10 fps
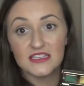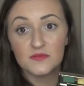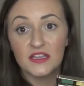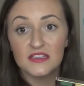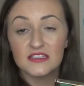is
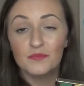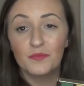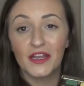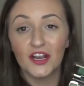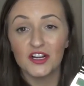because the
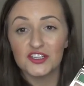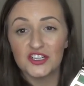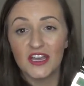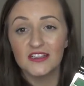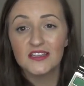bigger
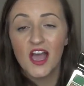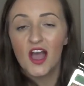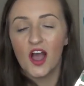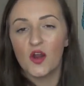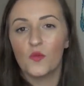shades
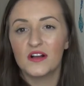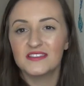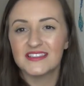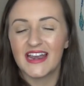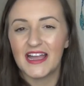are
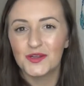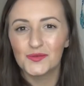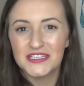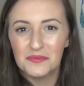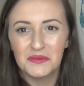ones that I
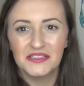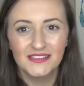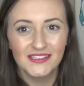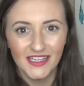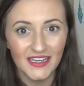don't
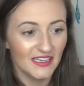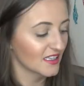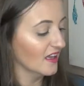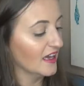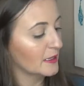typically
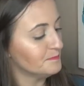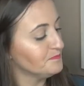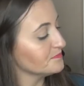like. Like,